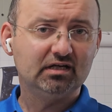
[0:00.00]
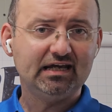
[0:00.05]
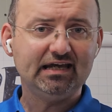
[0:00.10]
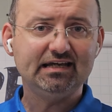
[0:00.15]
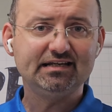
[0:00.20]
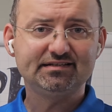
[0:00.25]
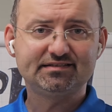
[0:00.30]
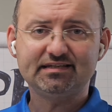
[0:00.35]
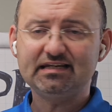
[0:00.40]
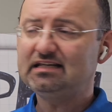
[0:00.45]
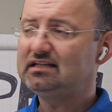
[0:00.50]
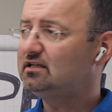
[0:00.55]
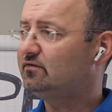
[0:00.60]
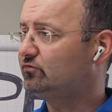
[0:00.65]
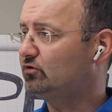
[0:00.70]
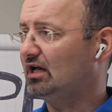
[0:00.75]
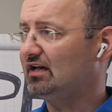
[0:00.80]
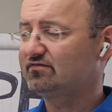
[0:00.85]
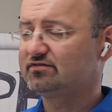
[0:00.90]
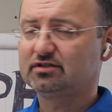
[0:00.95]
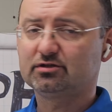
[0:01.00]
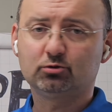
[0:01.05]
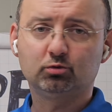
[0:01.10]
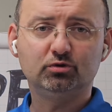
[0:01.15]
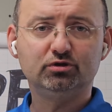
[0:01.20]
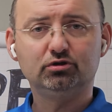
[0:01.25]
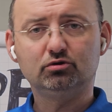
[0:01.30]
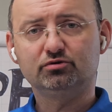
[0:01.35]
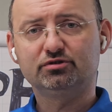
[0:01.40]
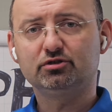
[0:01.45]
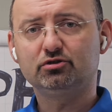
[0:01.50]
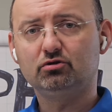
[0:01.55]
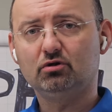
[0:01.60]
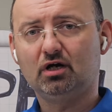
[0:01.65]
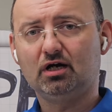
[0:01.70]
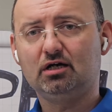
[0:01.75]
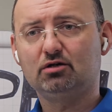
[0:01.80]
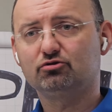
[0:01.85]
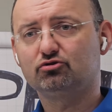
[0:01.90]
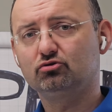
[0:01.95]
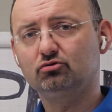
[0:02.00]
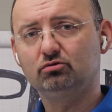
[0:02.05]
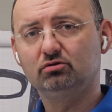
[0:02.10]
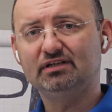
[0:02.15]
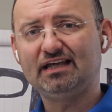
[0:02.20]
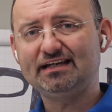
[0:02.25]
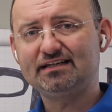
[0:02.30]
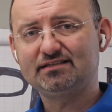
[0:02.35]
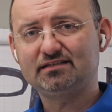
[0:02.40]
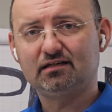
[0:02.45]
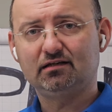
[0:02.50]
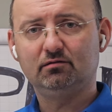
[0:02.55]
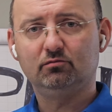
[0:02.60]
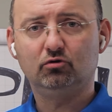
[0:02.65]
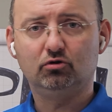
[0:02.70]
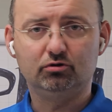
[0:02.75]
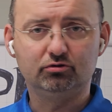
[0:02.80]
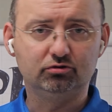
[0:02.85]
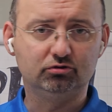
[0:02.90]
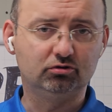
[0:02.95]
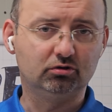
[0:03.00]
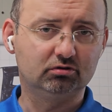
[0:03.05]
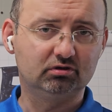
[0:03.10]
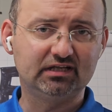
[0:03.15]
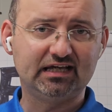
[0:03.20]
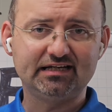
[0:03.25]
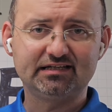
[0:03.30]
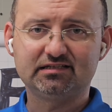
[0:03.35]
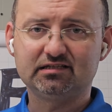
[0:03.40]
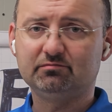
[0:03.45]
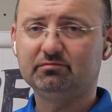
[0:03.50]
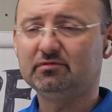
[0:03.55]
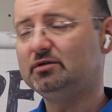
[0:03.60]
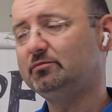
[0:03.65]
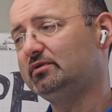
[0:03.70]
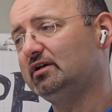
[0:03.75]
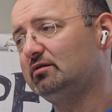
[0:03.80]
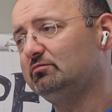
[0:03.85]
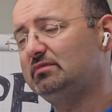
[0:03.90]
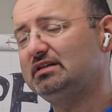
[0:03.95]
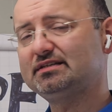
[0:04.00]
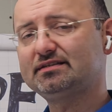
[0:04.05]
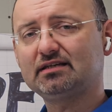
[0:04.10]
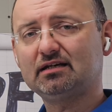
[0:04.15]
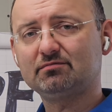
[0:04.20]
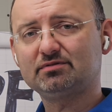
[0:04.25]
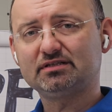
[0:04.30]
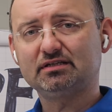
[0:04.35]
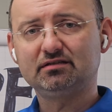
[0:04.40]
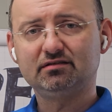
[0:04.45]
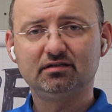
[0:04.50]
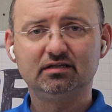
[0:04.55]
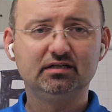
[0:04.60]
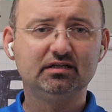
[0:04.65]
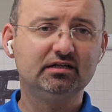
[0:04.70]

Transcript: and say it if you have these windows in your house. Do you like them or you don't like them? Maybe I missed something.